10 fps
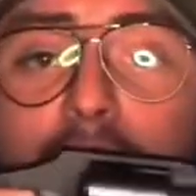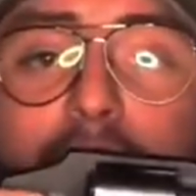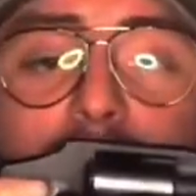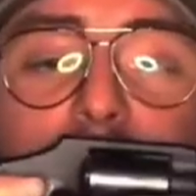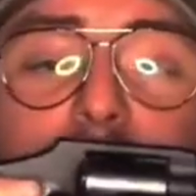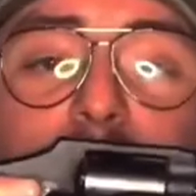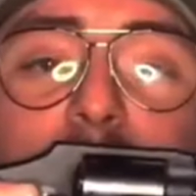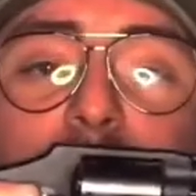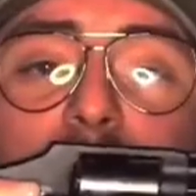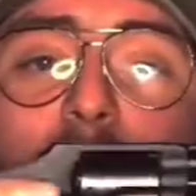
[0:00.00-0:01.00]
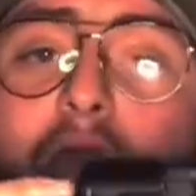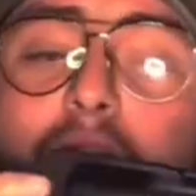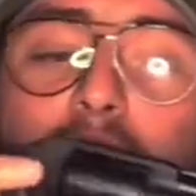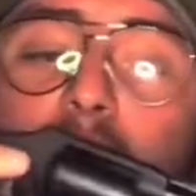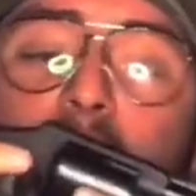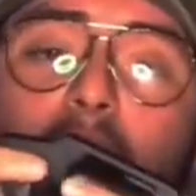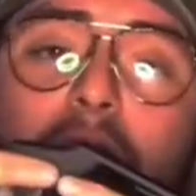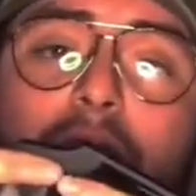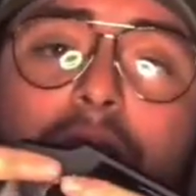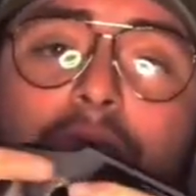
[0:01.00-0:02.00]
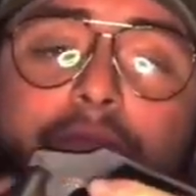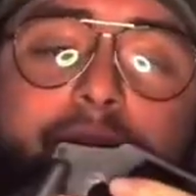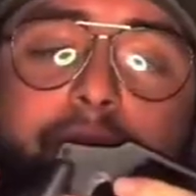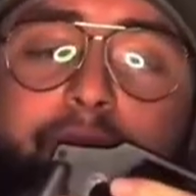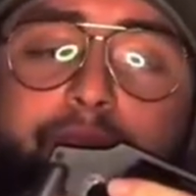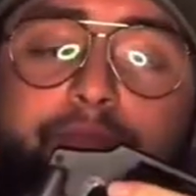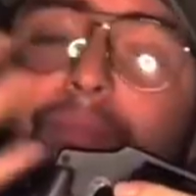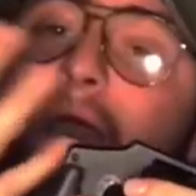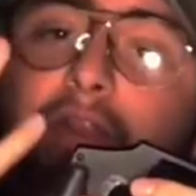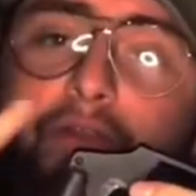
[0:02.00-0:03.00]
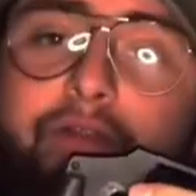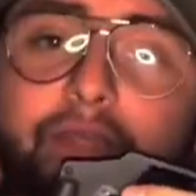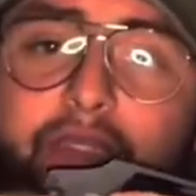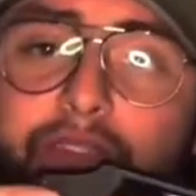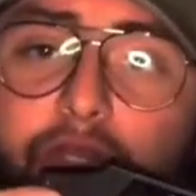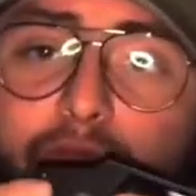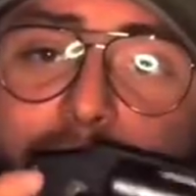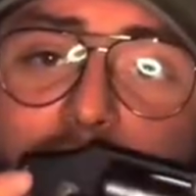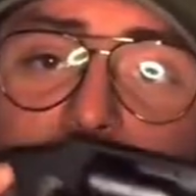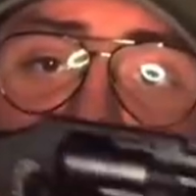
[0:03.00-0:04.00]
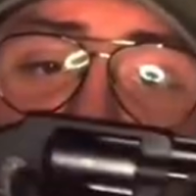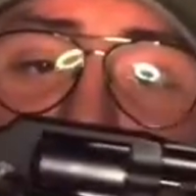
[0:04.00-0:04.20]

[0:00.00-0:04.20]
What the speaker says: this is a lot better in terms of